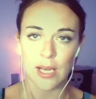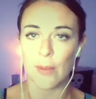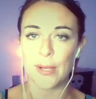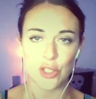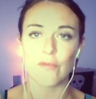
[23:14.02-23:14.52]

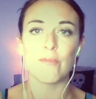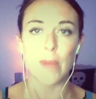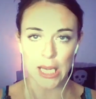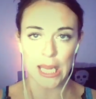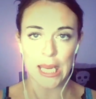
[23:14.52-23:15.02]
a bunch of
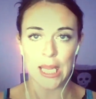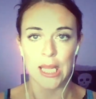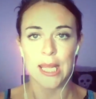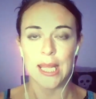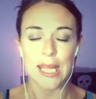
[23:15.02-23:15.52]
money
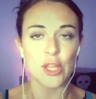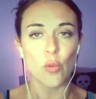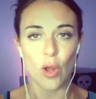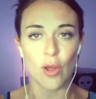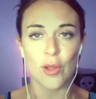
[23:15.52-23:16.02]
in the
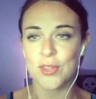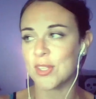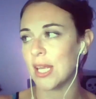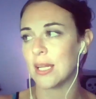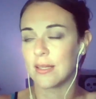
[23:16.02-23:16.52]

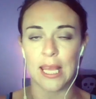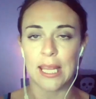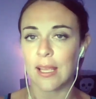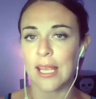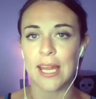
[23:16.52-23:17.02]
walls, and
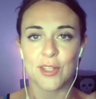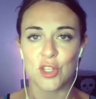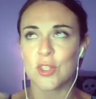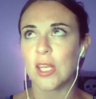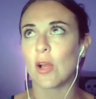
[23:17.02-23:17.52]
like again,
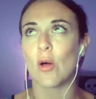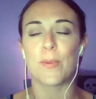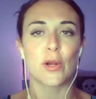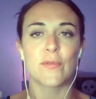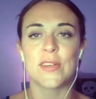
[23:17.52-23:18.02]
it's just like all
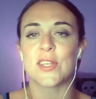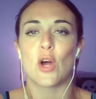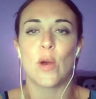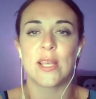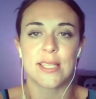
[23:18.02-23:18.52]
part of his
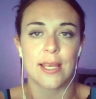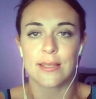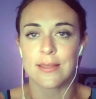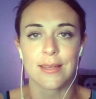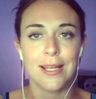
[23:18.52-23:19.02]

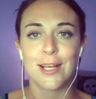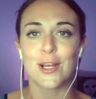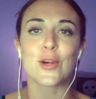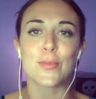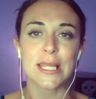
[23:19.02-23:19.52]
OSS
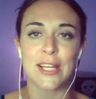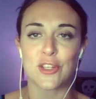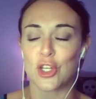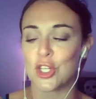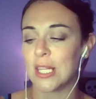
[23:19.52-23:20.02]
urban
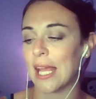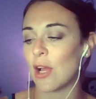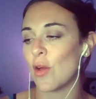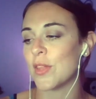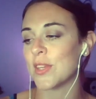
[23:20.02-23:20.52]
legend, and like
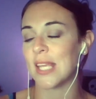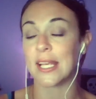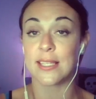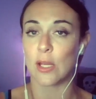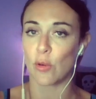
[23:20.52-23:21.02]
all this
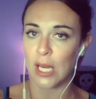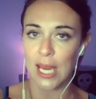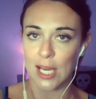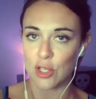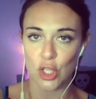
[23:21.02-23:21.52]
like secret
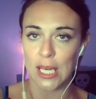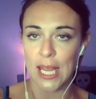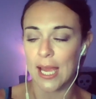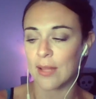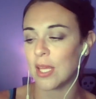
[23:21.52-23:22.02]
cash that he
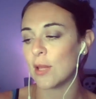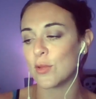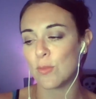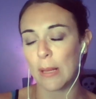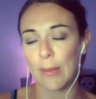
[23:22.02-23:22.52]
had that he
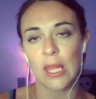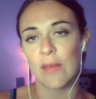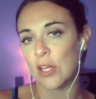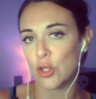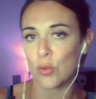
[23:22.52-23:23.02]
was maybe
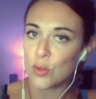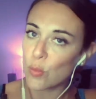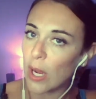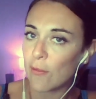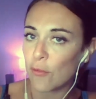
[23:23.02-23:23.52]
leaving to his
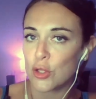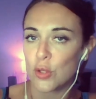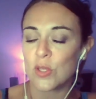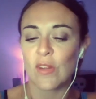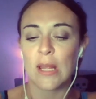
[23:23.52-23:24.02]
wife or to
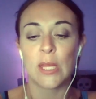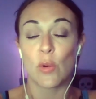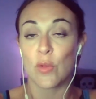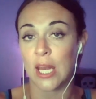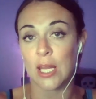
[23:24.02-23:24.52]
his family,
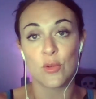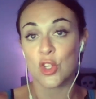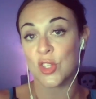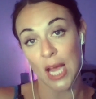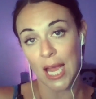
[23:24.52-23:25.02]
or that he was
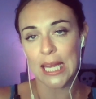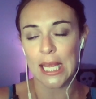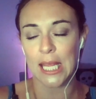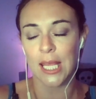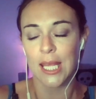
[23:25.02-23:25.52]
just hiding